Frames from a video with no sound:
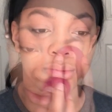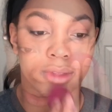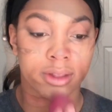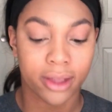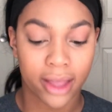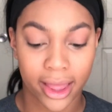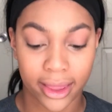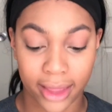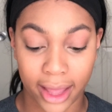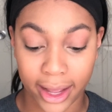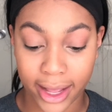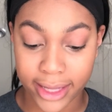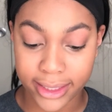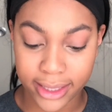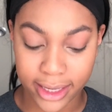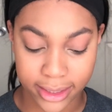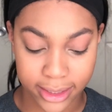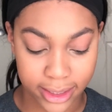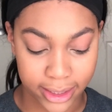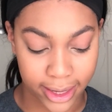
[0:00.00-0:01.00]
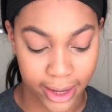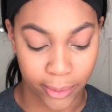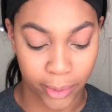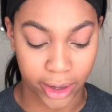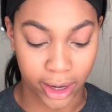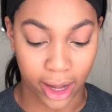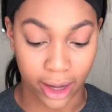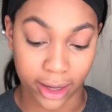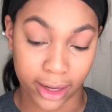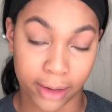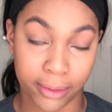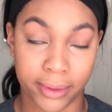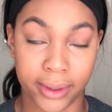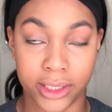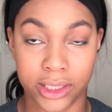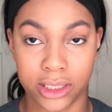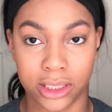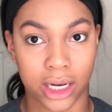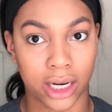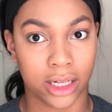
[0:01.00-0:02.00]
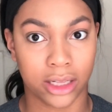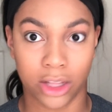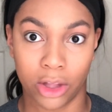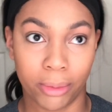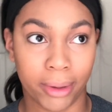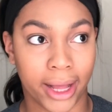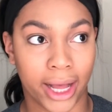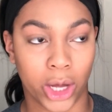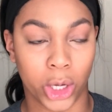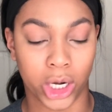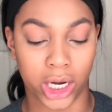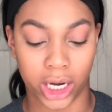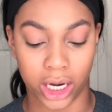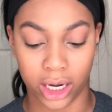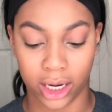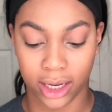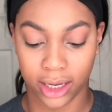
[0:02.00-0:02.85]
And like I said, today we're not going to be using our glow powder